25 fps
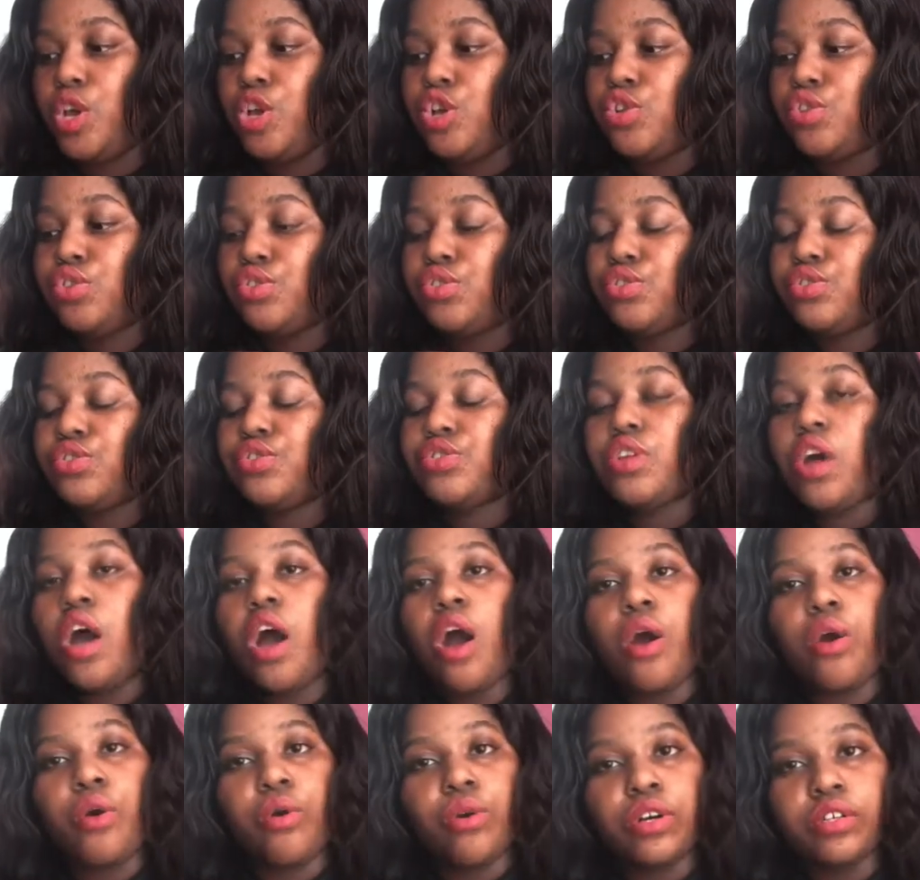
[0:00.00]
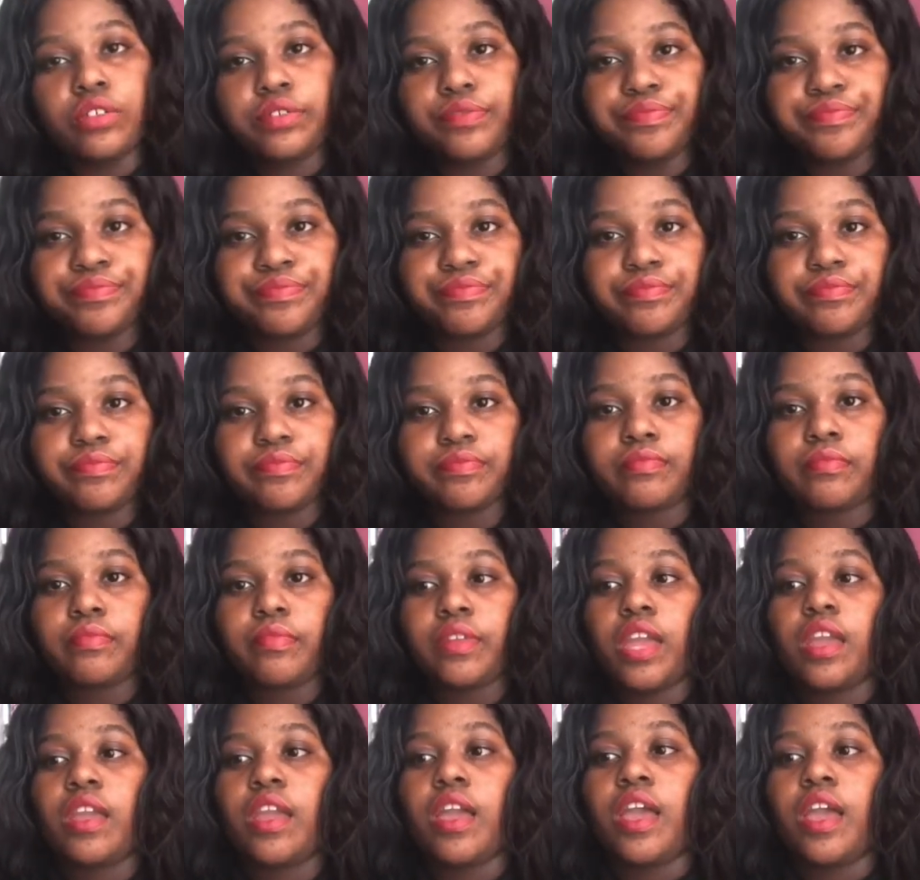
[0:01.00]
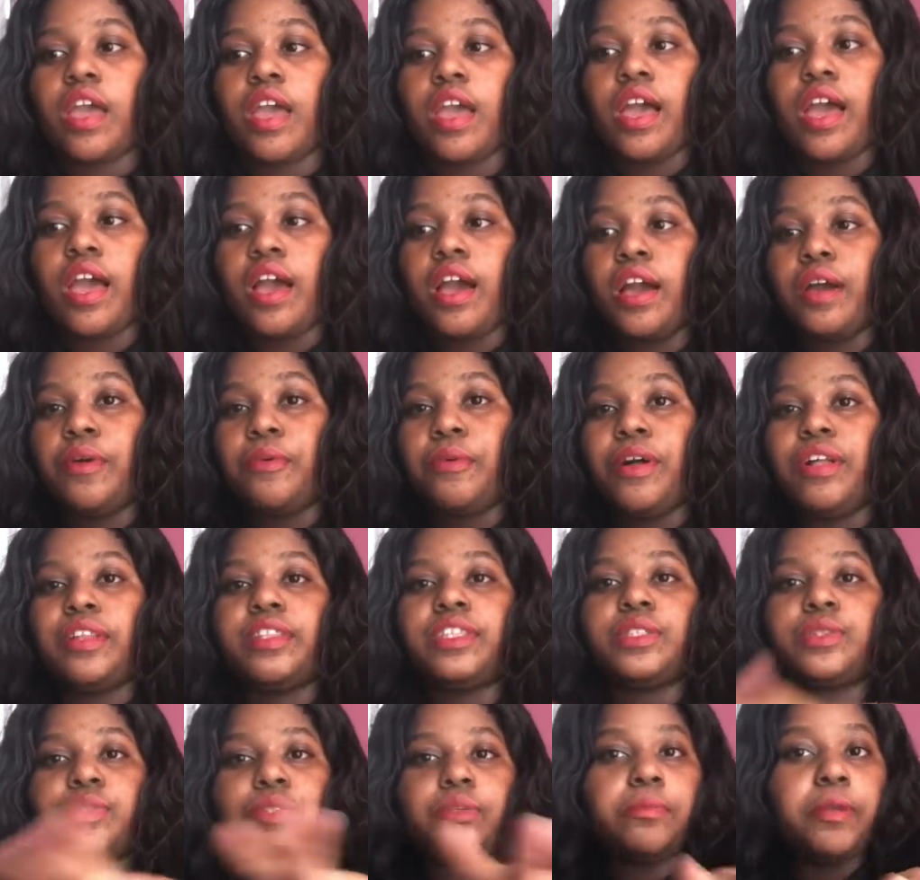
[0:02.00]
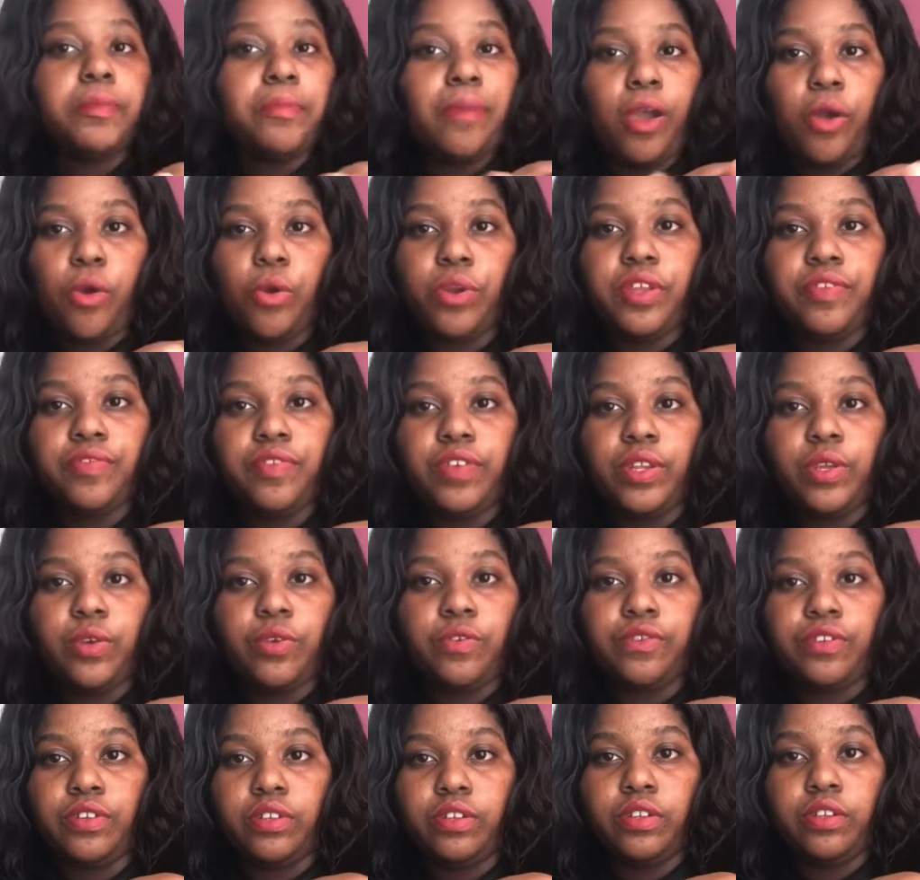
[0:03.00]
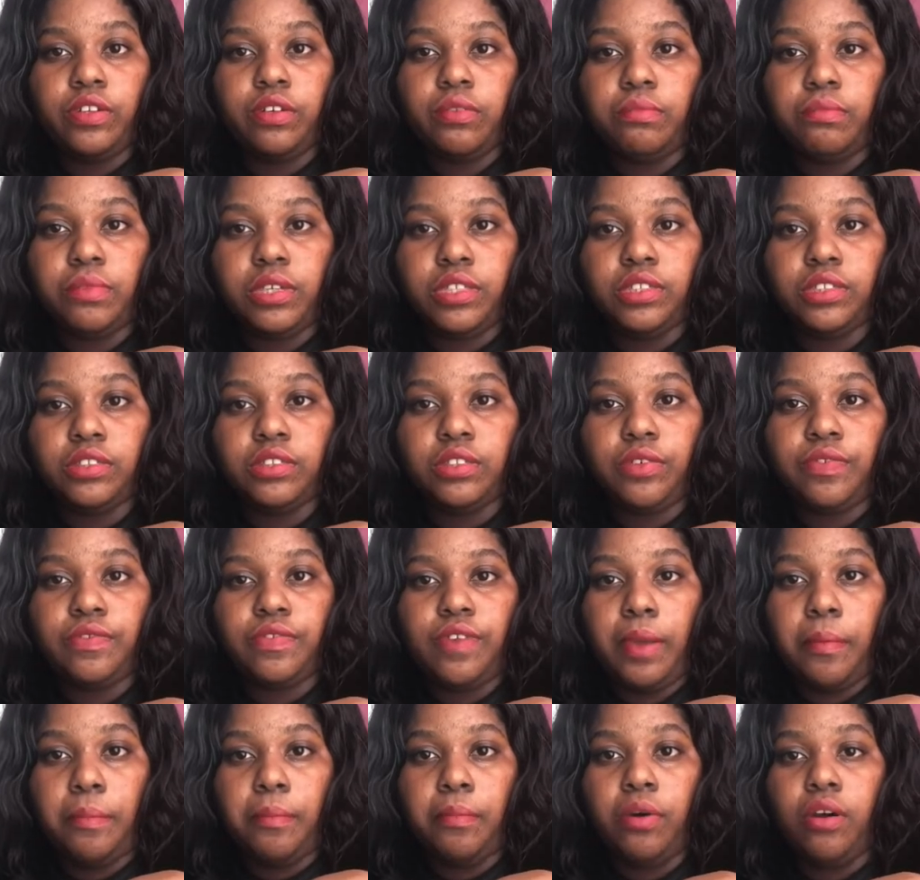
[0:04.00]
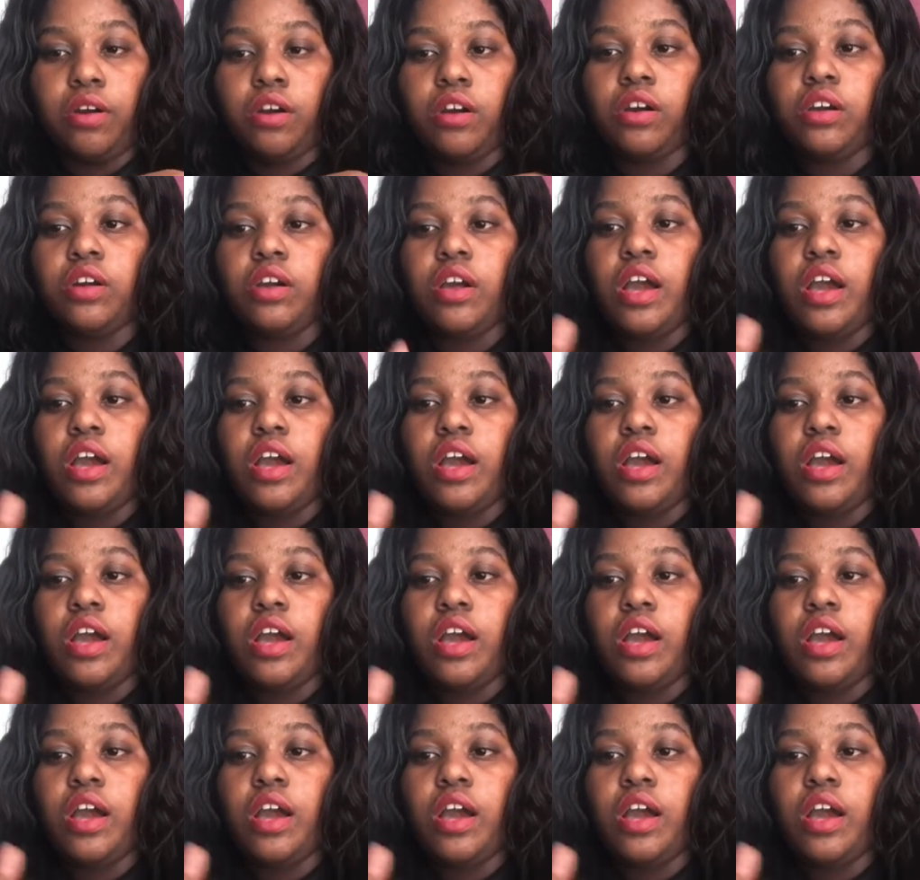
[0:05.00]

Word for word: So, well, this will be my only video for the month of November.